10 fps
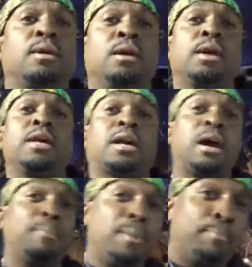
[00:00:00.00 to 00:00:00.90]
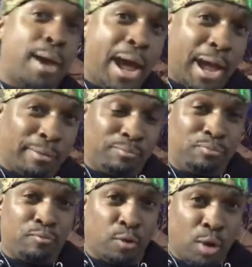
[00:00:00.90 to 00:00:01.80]
He coming back
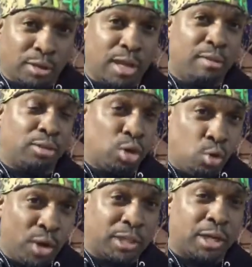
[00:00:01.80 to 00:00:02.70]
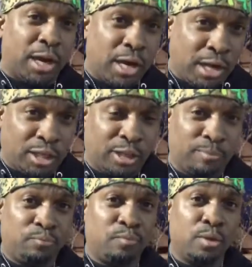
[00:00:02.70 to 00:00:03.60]
for what they are doing to us,
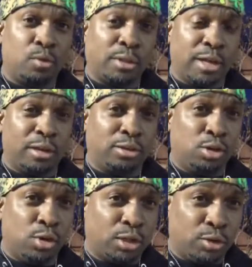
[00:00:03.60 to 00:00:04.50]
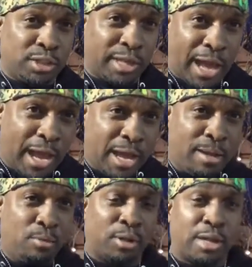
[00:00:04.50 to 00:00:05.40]
what they're doing to his
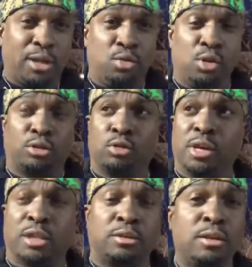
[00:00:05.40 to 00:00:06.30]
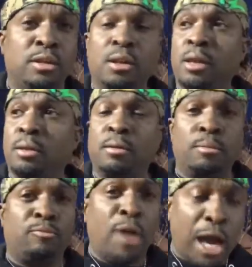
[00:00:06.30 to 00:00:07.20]
name, what they're doing to his
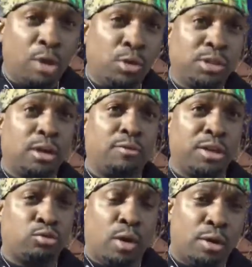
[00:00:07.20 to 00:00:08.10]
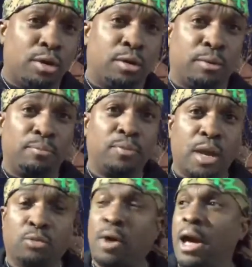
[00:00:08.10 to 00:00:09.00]
followers of his word.
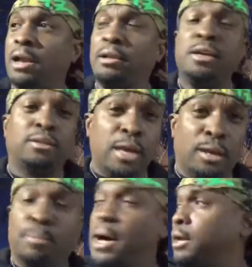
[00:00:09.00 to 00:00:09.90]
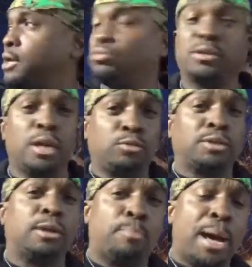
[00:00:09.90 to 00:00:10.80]
That's why, think about it. That's
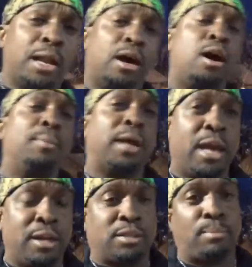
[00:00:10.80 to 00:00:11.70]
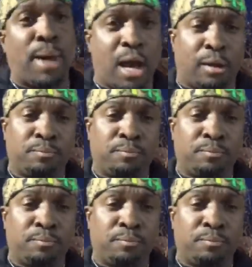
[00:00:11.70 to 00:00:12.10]
what the Battle of Armageddon is about.